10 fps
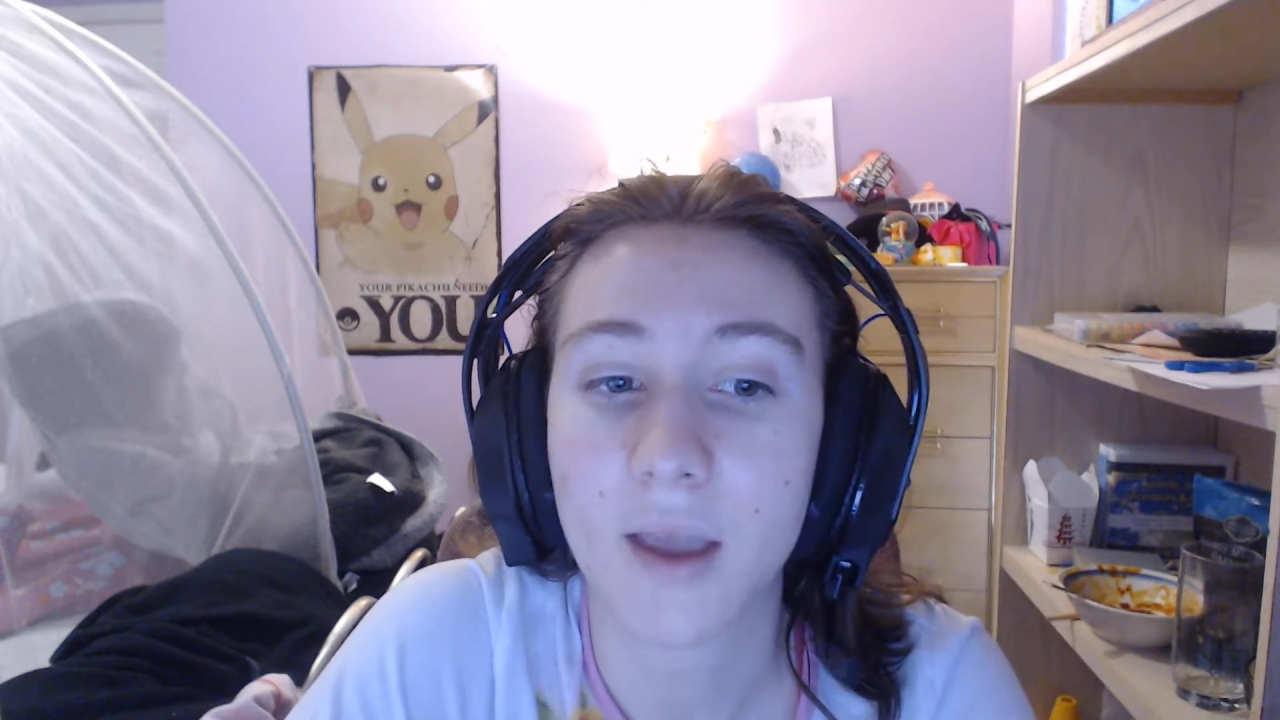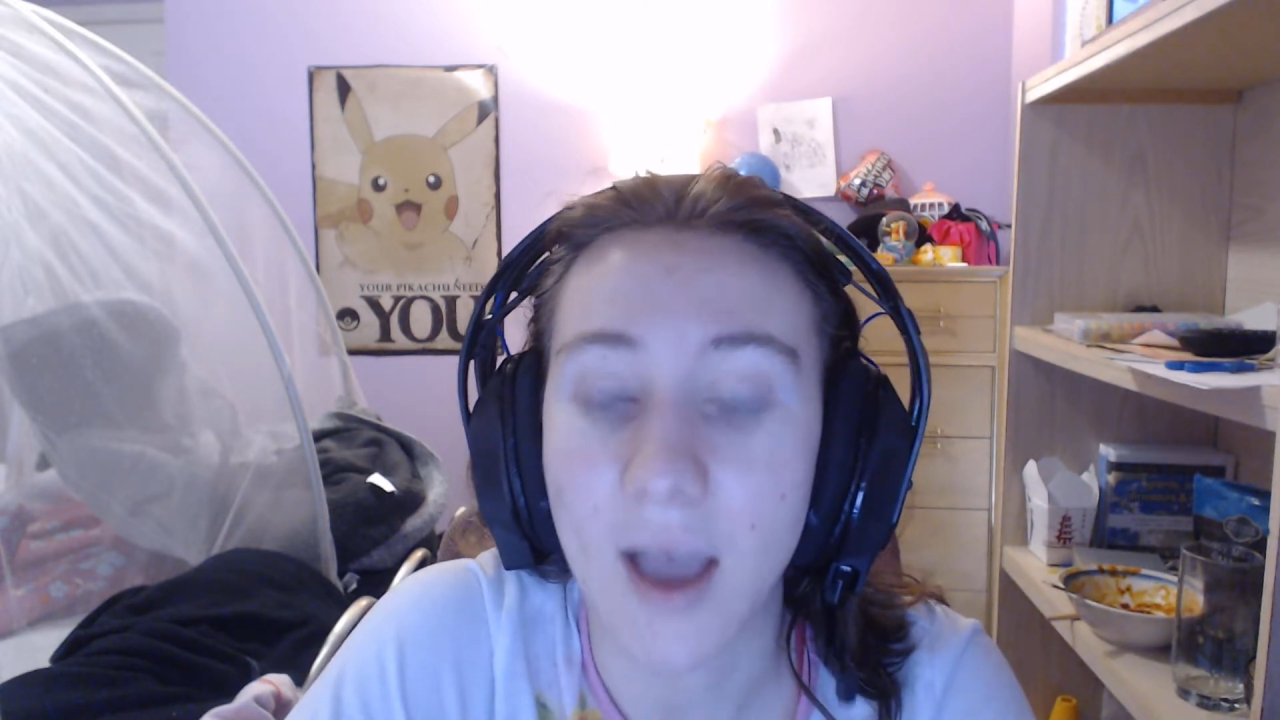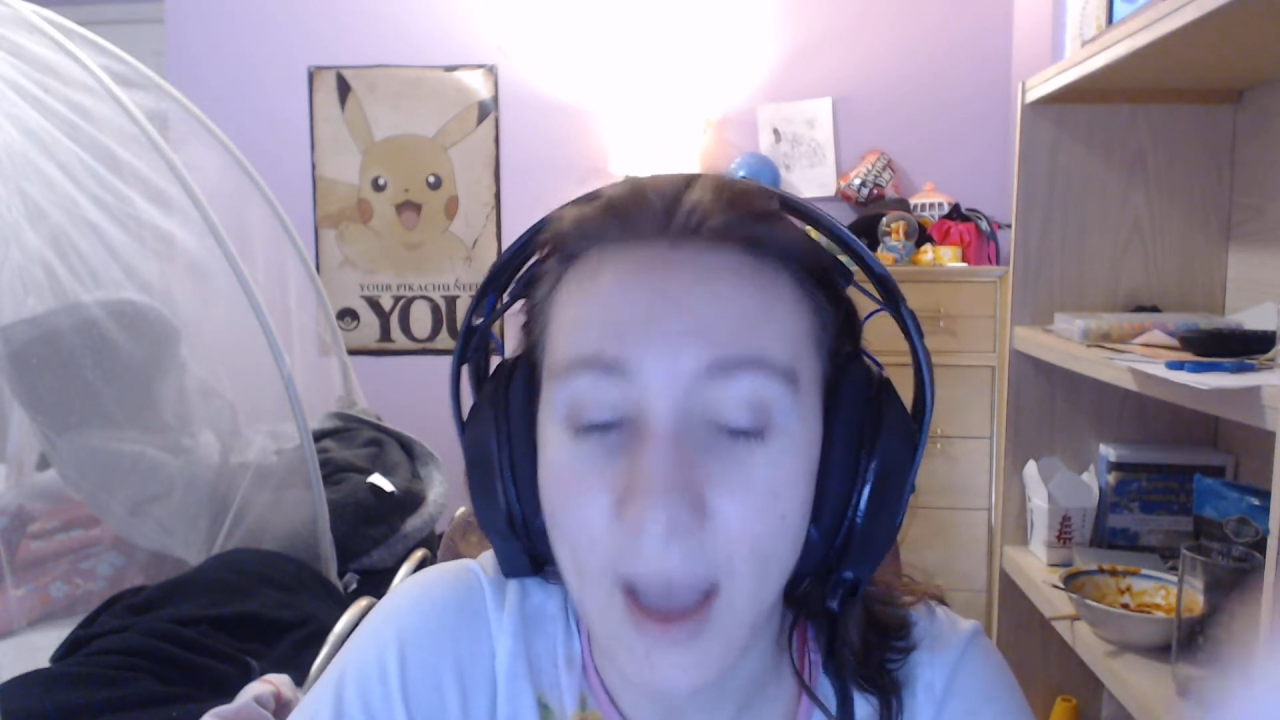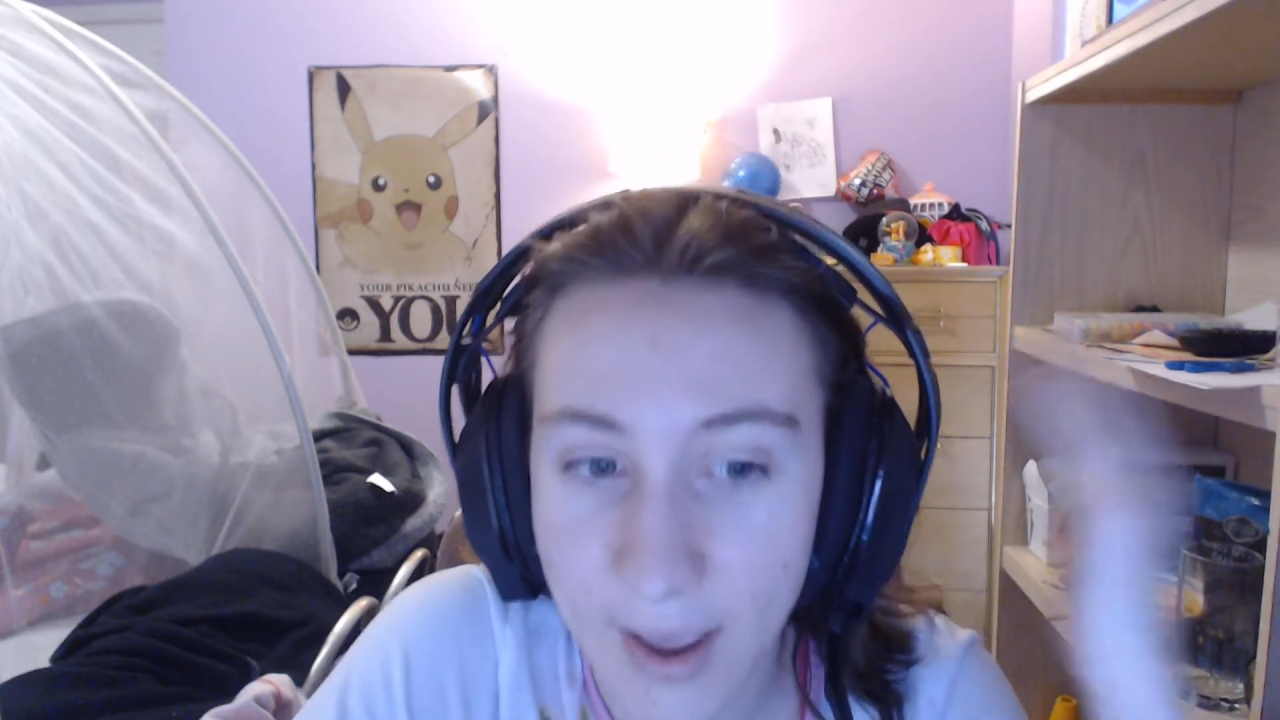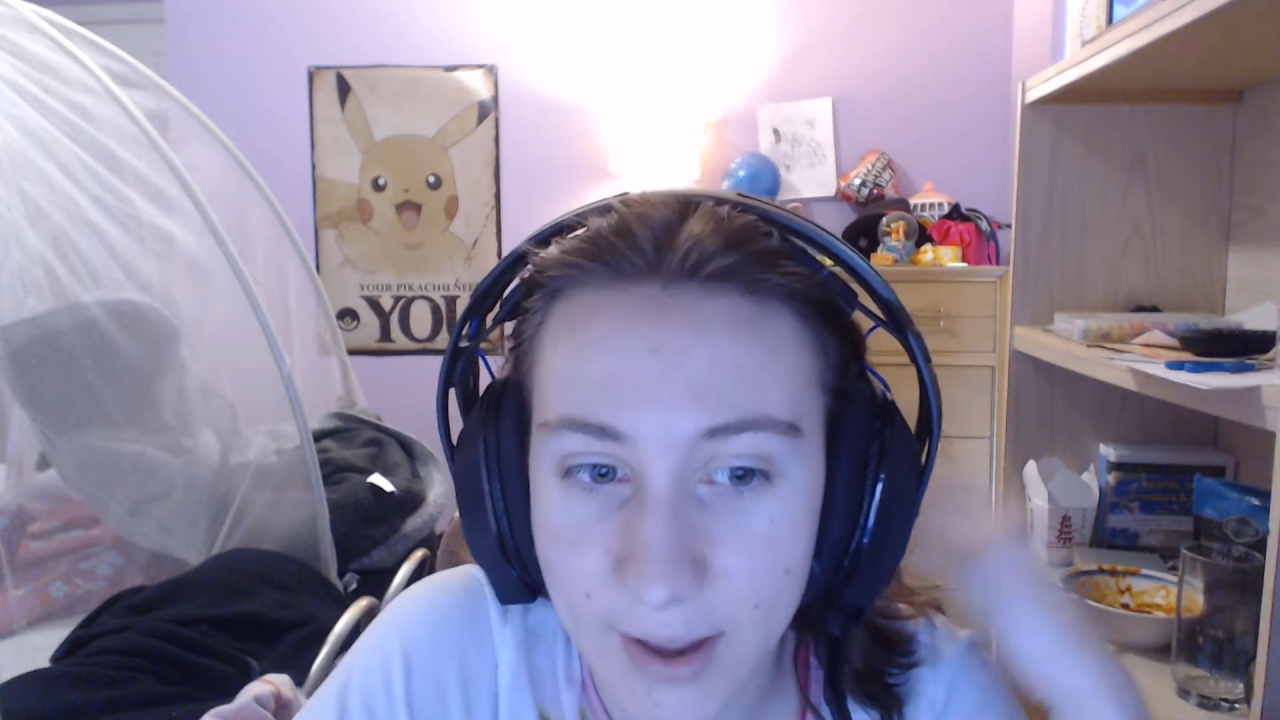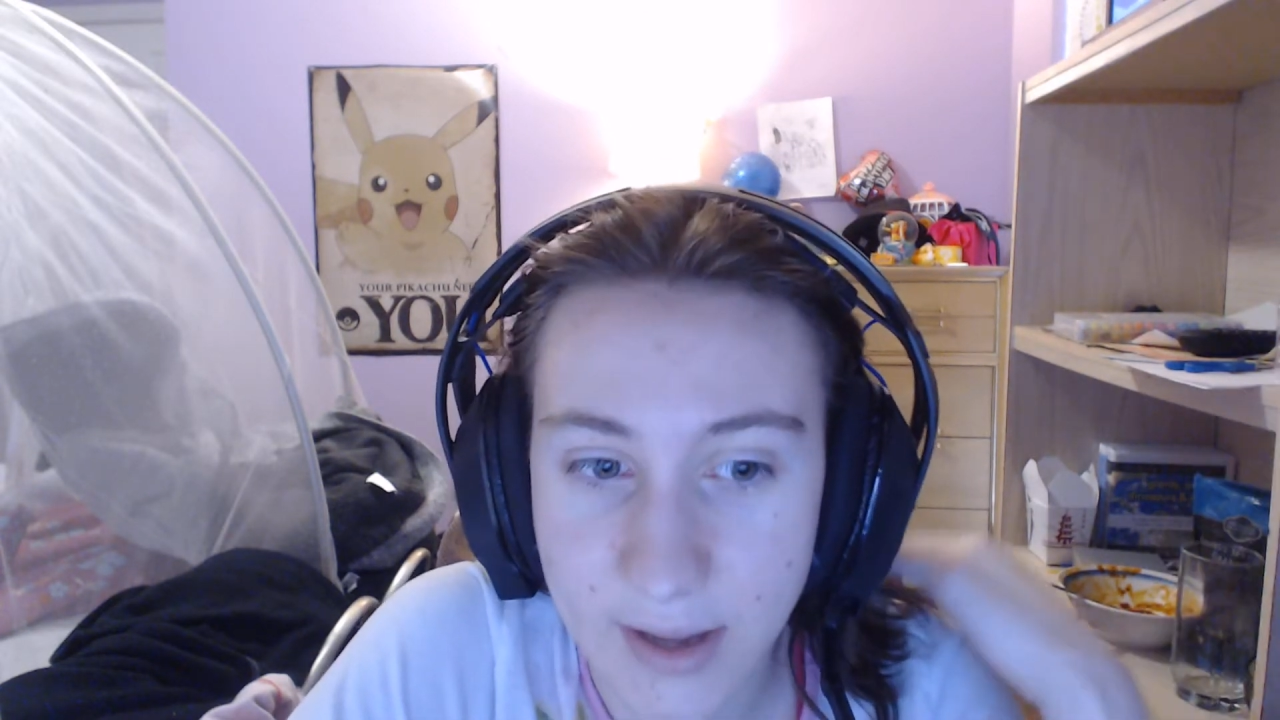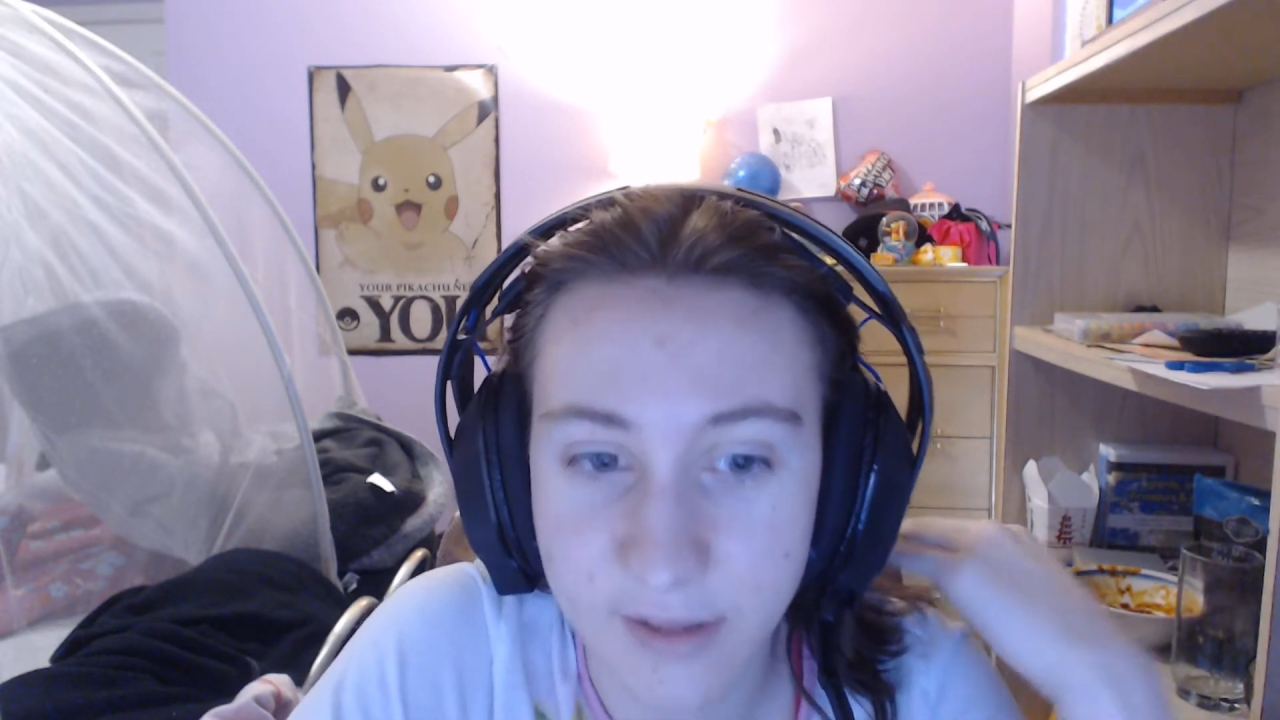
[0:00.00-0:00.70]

I